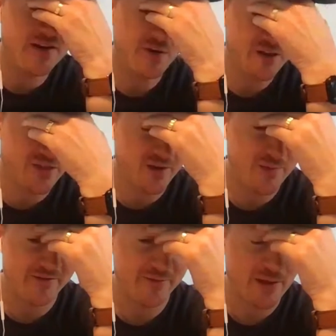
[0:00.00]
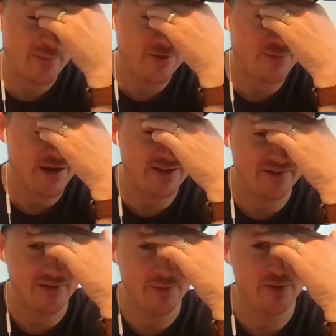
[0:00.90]
mean, if you really think about it from that
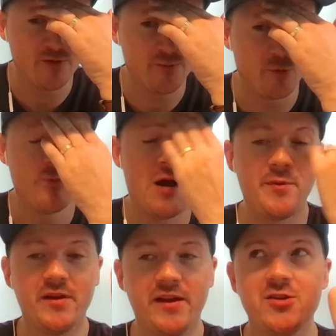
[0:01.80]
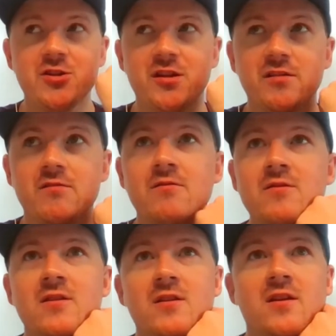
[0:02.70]
perspective, I mean, with more population
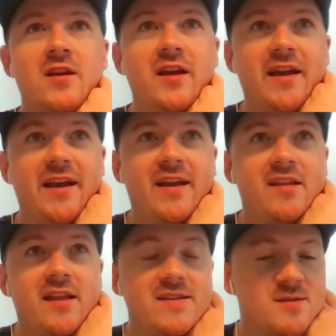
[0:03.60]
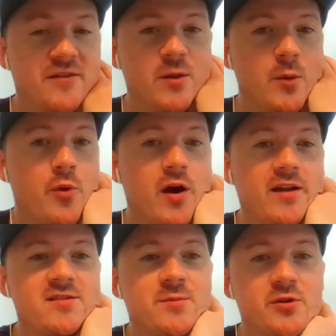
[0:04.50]
and less available
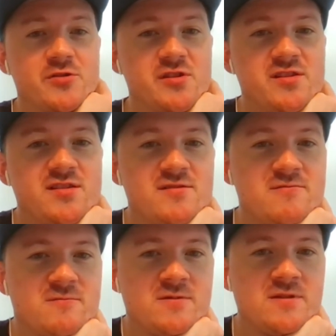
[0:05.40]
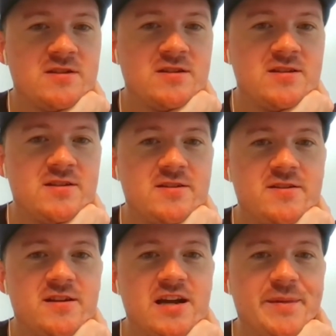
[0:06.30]
products to purchase,
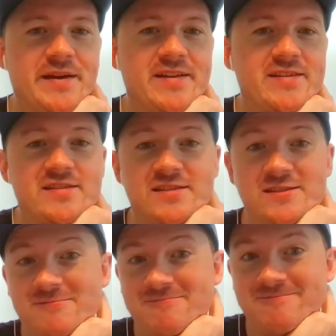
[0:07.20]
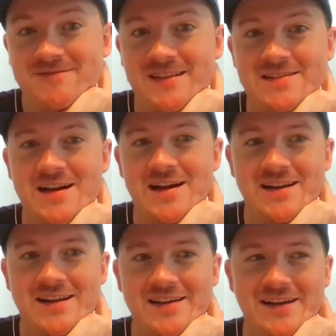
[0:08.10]
I mean, it's
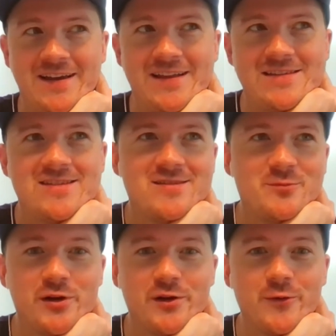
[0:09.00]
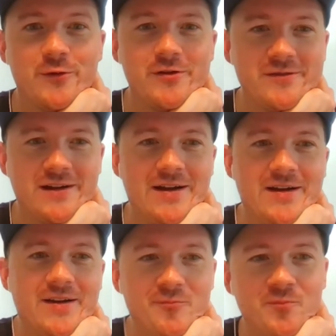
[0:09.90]
kind of like, hey, that's pretty cool.
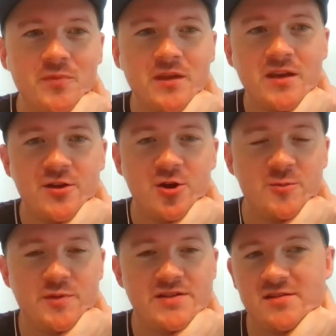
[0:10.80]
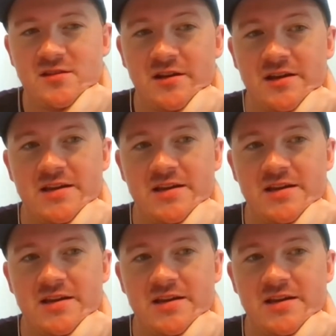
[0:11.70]
Europe is